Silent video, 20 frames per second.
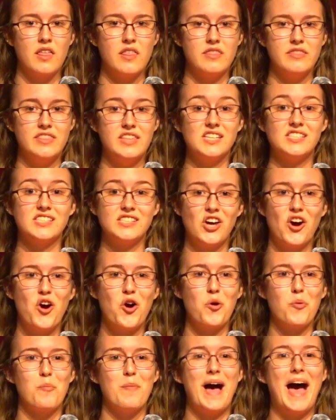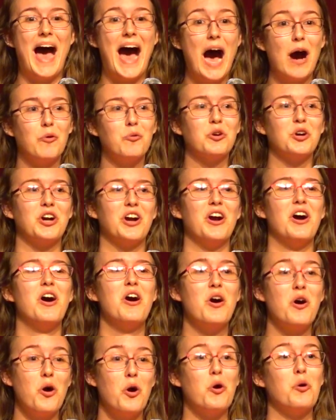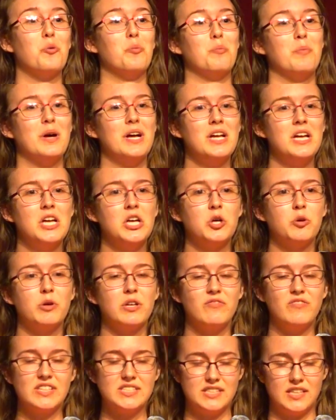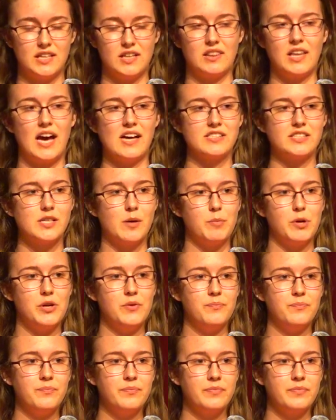This home, our home, we visited last summer.